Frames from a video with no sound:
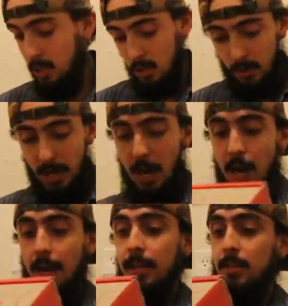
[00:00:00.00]
You
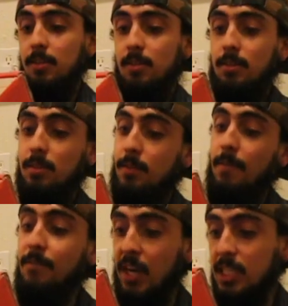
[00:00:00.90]
got
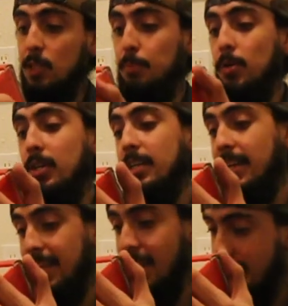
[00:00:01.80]
Facebook,
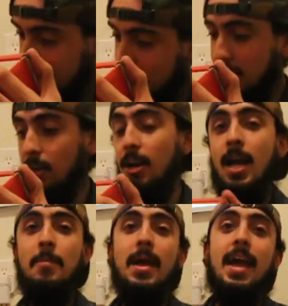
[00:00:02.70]

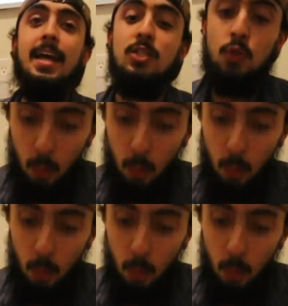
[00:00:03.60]
Instagram, and